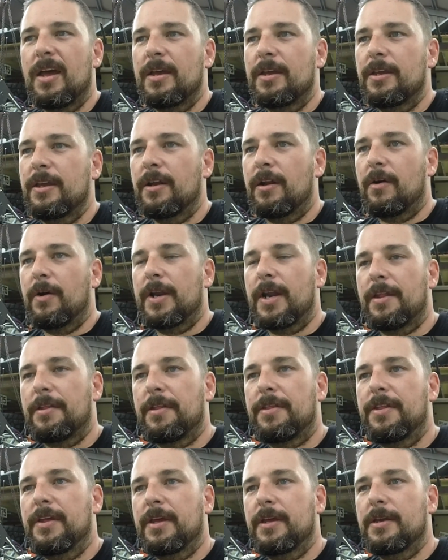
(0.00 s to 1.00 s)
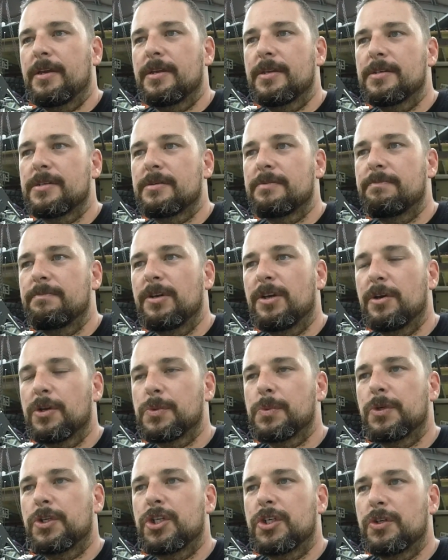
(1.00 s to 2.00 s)
You know, another thing is, because
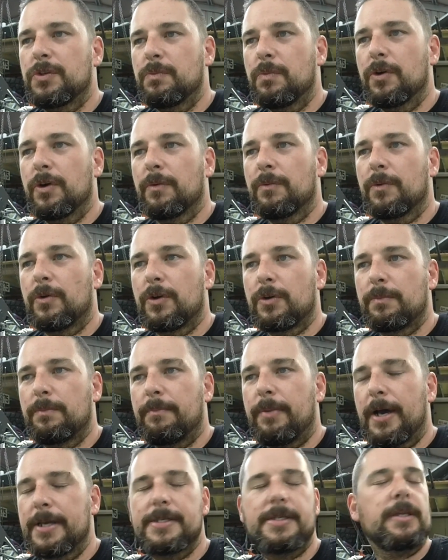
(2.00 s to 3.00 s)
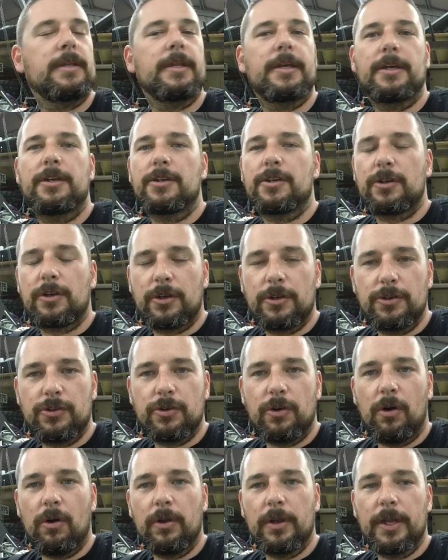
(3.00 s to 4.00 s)
we're basically
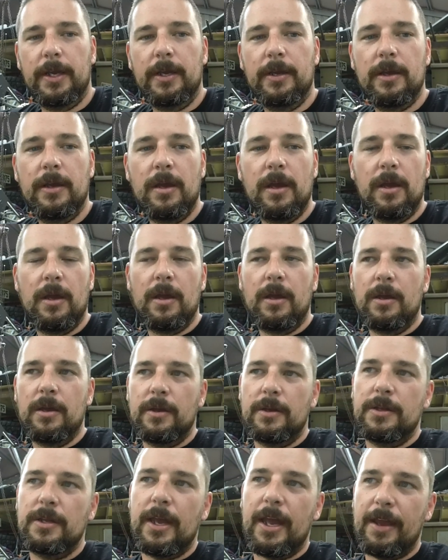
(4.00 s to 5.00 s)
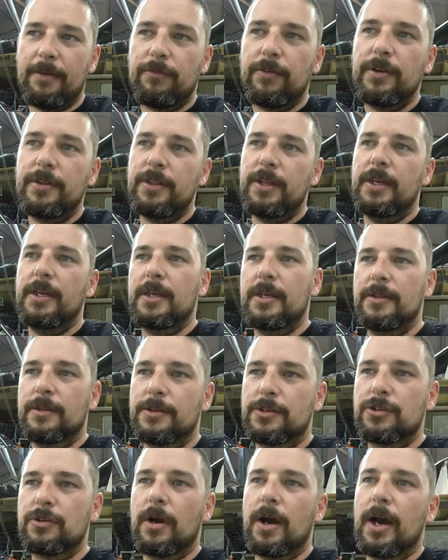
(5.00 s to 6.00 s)
controlling everything in the
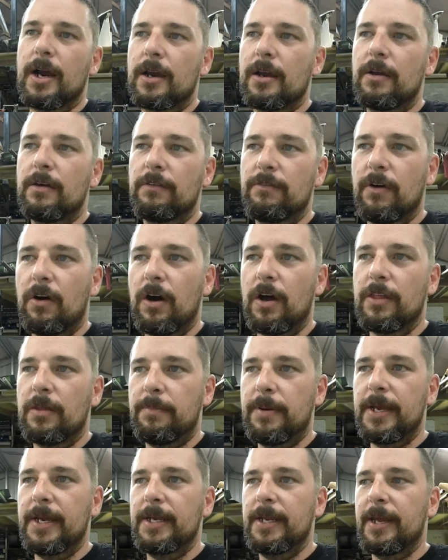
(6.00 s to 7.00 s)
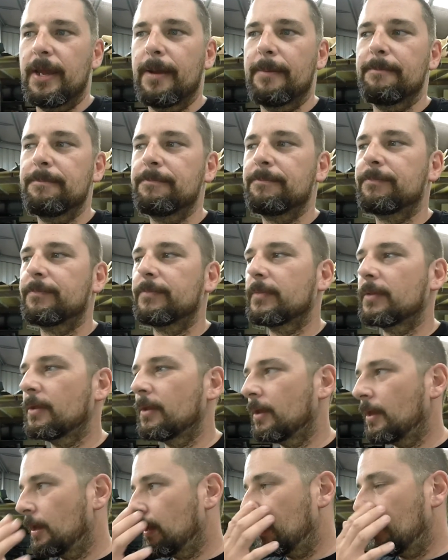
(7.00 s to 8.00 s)
truck via the PDM.
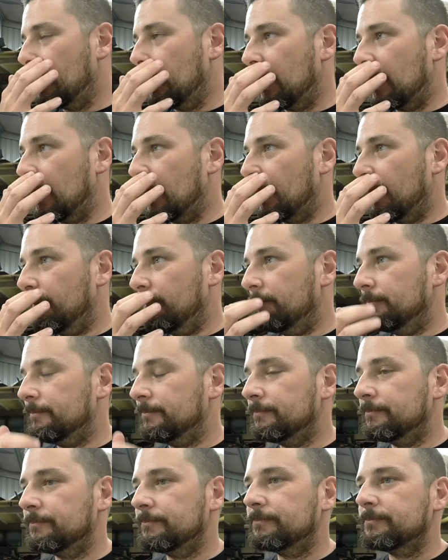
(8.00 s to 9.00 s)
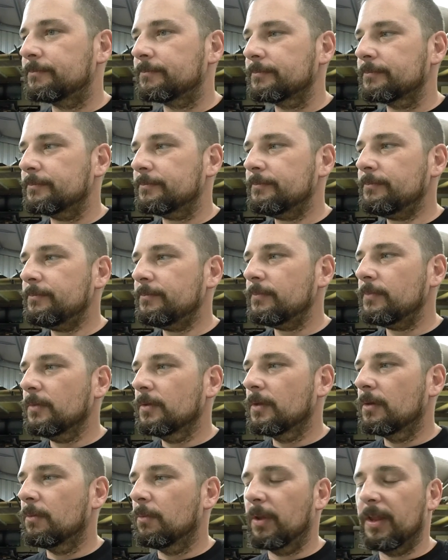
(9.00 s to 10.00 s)

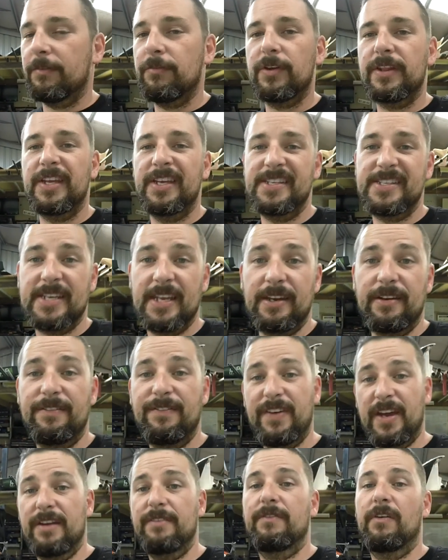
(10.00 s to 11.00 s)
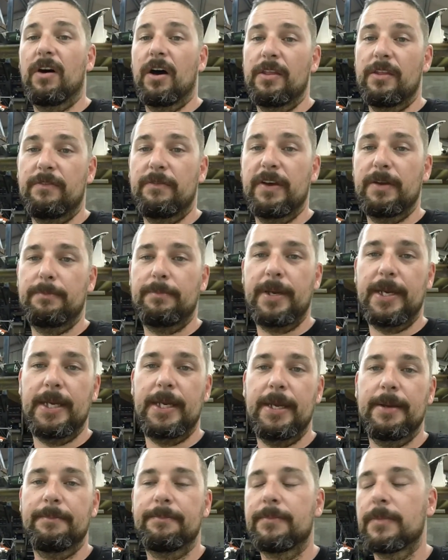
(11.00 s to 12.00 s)
Well, everything is getting fed via the
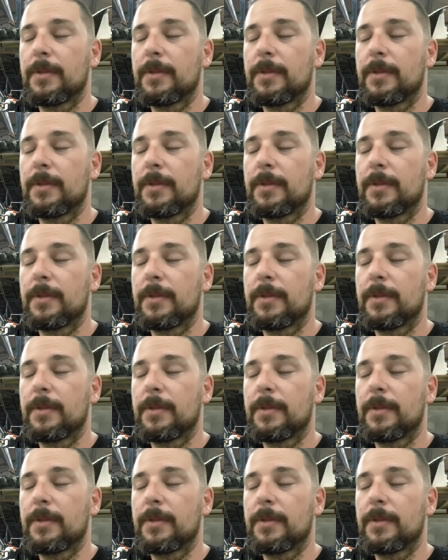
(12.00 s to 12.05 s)
PDM.